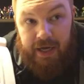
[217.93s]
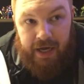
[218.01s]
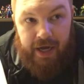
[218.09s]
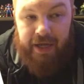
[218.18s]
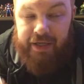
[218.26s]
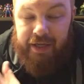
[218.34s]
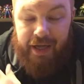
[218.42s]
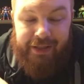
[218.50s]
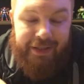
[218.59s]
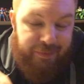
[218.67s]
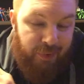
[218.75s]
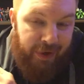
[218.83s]
I, at
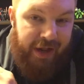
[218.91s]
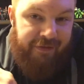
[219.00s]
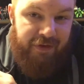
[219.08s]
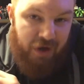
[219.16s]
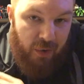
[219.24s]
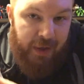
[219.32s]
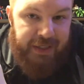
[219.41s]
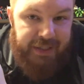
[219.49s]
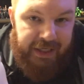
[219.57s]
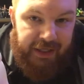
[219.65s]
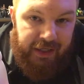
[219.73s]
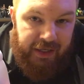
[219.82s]
this point, have no
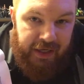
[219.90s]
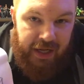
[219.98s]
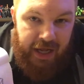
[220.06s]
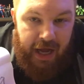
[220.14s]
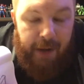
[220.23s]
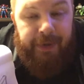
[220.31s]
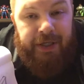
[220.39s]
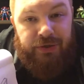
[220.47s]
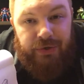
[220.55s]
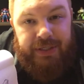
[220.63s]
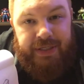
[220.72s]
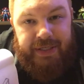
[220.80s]
idea how many
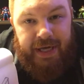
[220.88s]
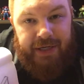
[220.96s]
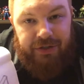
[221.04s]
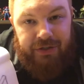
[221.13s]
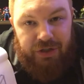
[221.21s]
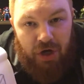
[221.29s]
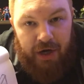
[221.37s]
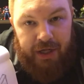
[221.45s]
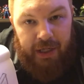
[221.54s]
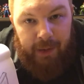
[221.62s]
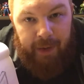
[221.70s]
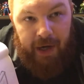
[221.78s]
toys he's actually
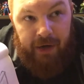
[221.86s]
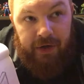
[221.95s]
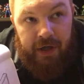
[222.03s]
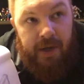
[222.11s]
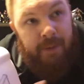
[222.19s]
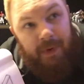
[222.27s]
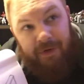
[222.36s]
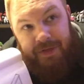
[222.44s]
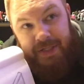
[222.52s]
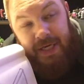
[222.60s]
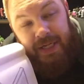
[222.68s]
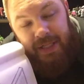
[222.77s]
talking about, but if
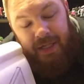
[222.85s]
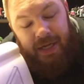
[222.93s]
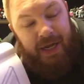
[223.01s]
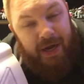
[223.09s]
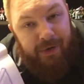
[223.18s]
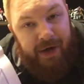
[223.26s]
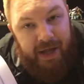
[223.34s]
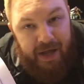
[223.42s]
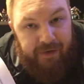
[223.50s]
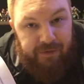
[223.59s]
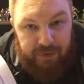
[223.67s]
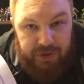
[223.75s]
it's anything like how I
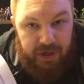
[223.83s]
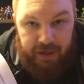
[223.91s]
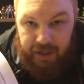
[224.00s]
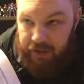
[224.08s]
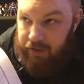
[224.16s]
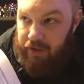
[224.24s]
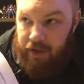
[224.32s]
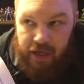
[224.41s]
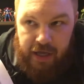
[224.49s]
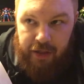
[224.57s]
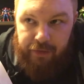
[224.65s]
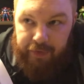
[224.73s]
have, we're talking
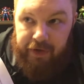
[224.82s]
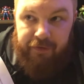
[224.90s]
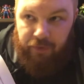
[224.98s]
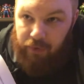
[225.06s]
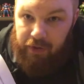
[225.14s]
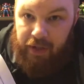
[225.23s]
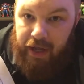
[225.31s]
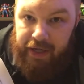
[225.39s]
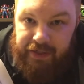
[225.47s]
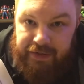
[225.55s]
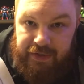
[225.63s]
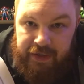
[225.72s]
3 to 4
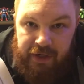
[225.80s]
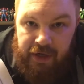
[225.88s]
lines